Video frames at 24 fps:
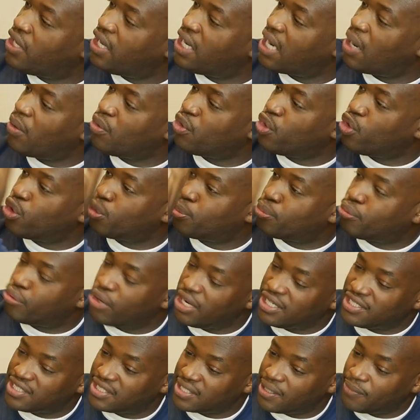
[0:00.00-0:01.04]
and I would go to
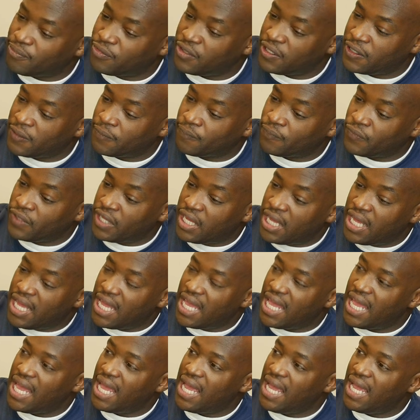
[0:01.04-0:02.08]
press something
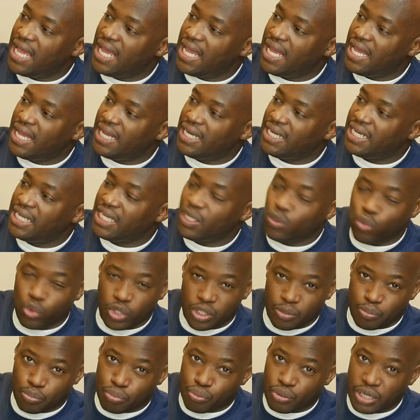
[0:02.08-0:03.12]
and it
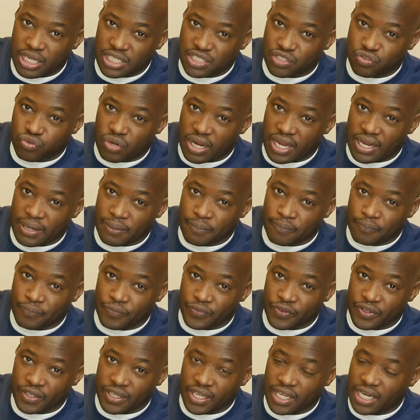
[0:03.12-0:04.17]
wouldn't press right.
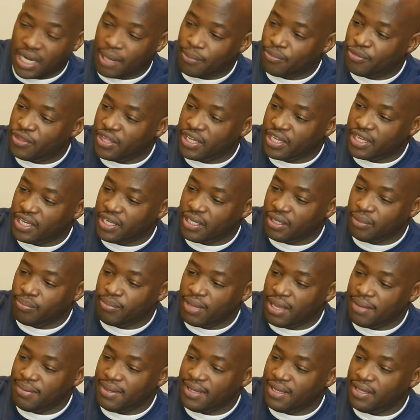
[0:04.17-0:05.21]
And I'm thinking
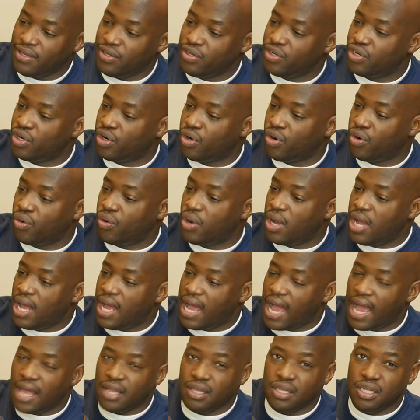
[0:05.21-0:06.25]
maybe, you know,
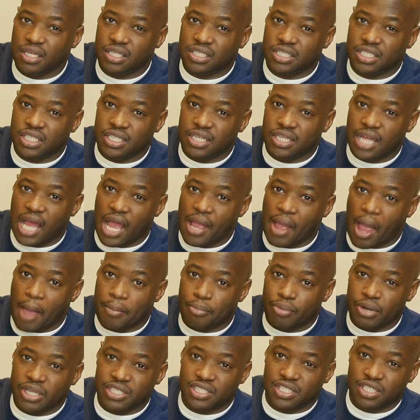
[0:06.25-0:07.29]
I
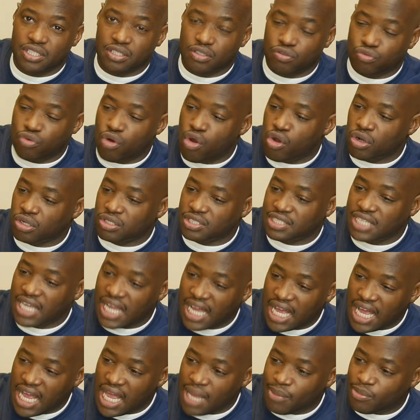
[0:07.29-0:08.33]
pressed at the wrong
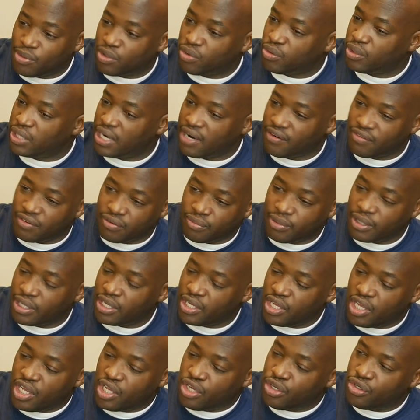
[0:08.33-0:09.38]
time or whatever, but
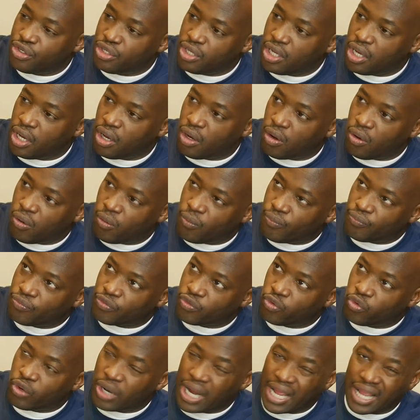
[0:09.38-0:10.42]
no.
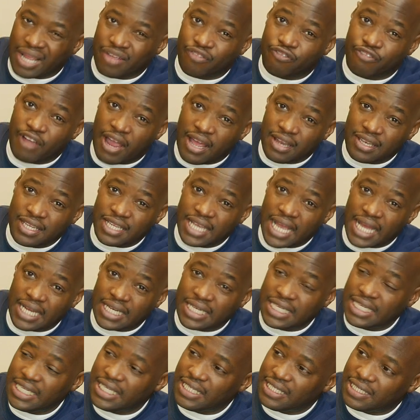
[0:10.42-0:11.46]
When I finally got
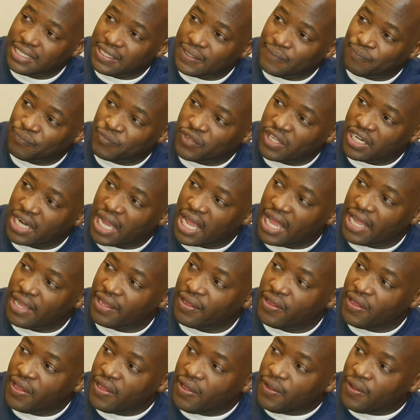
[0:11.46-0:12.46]
a heat gun and I